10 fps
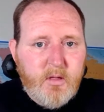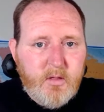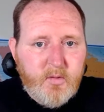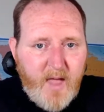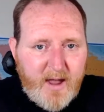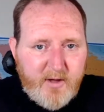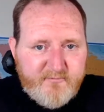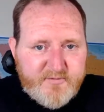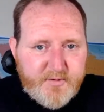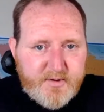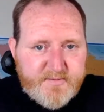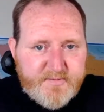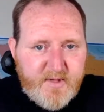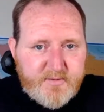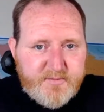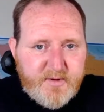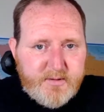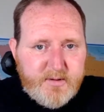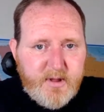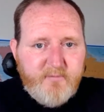Lack of
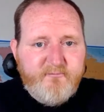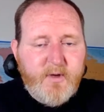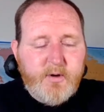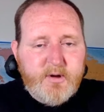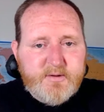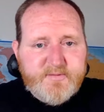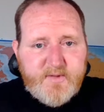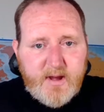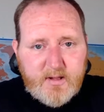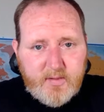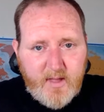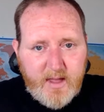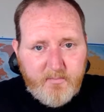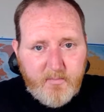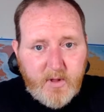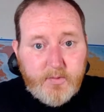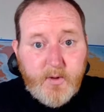jurisdiction, failure to state a claim.